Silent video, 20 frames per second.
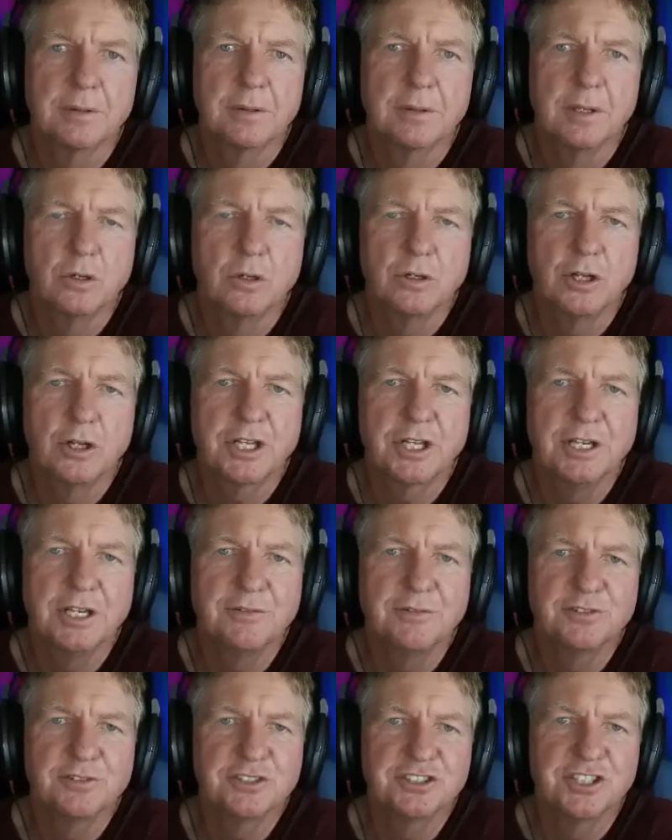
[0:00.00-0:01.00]
We're
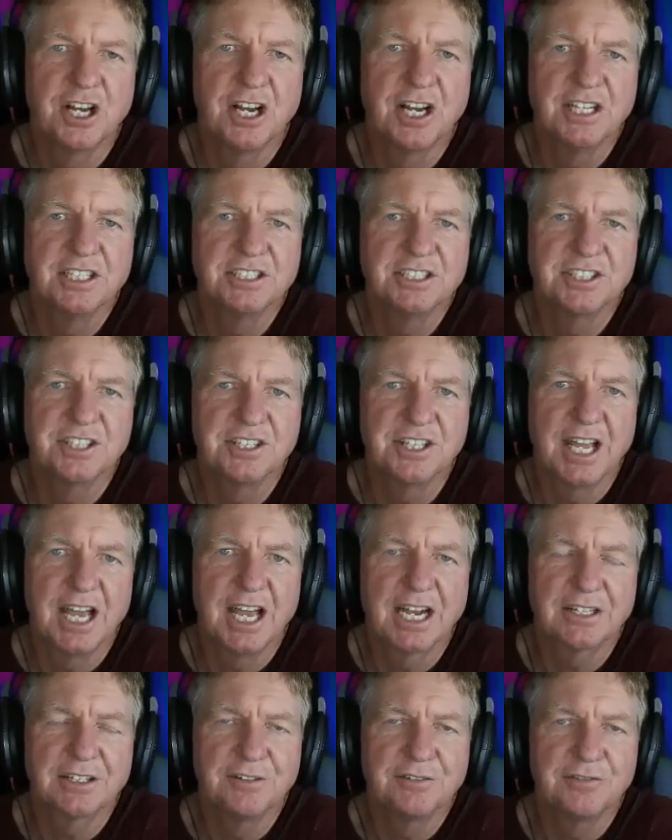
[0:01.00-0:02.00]
looking for signs of the
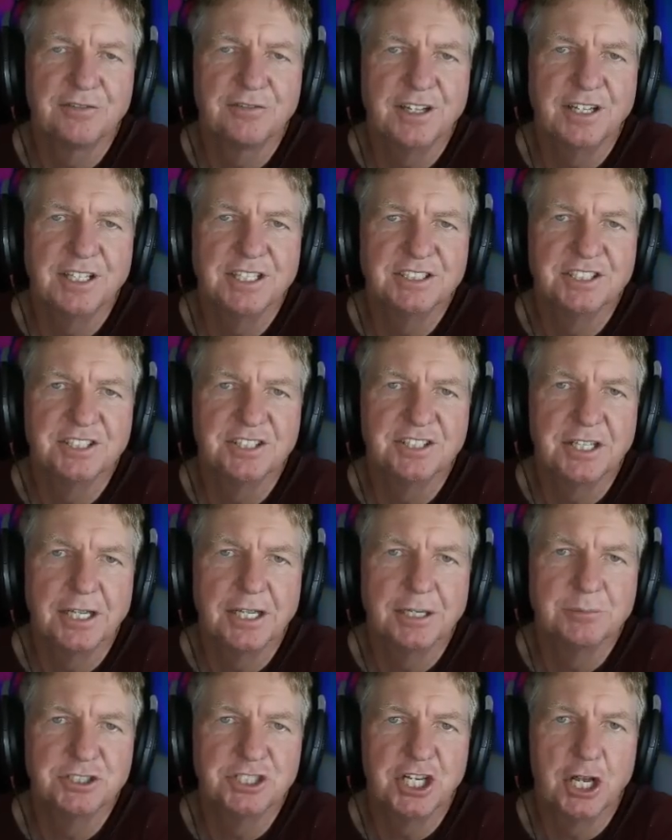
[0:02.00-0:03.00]
active phase of the
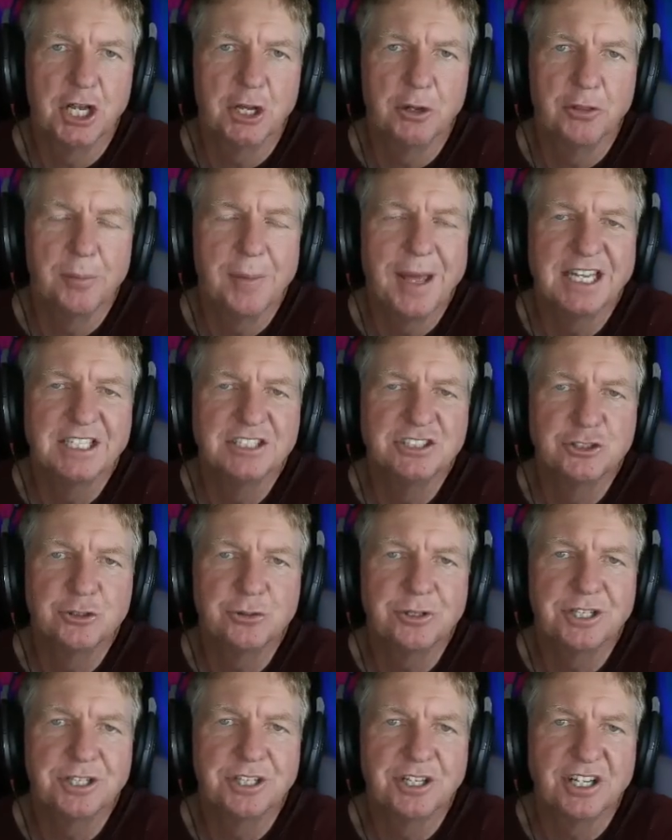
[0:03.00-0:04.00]
MJO, the
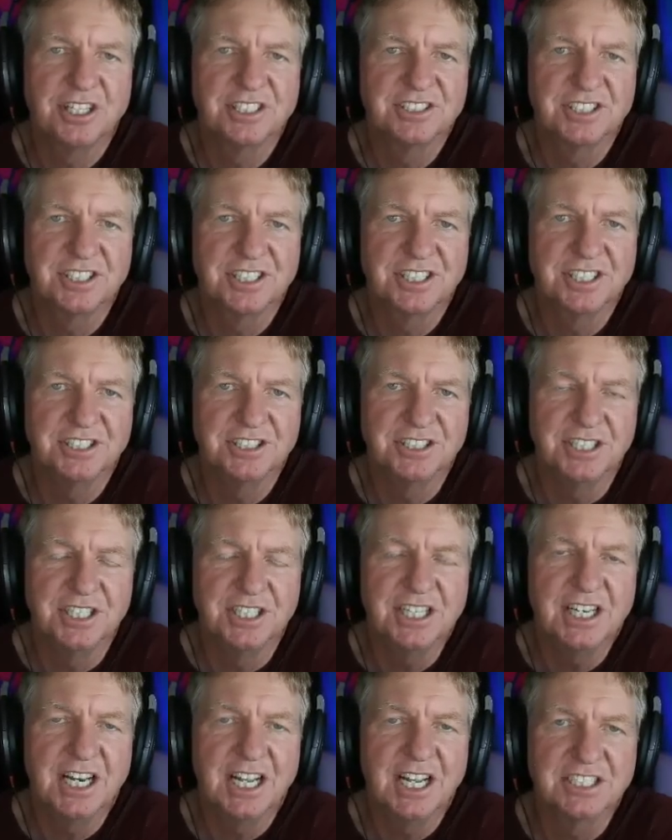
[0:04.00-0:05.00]
Madden-Julian oscillation.
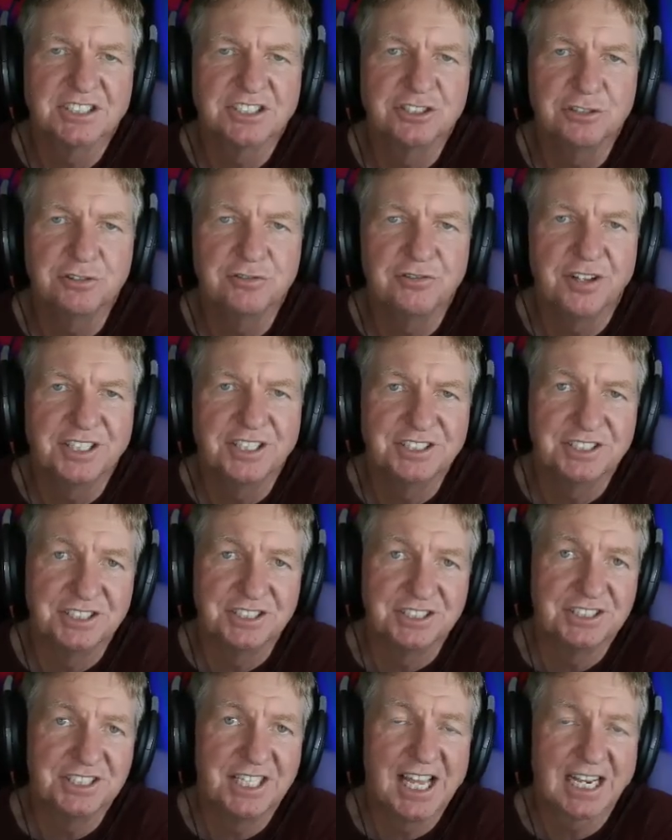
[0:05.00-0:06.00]
It has two
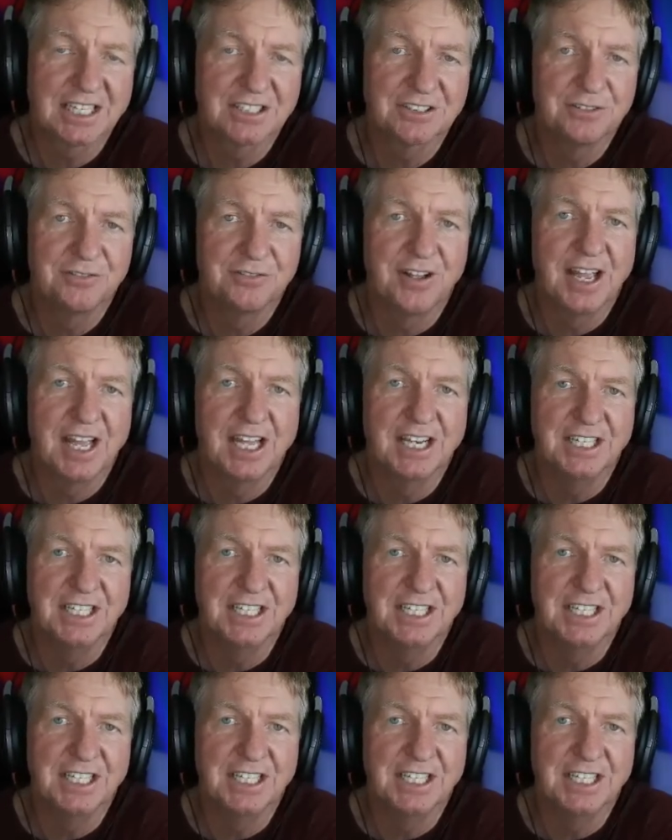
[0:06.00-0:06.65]
phases, the active and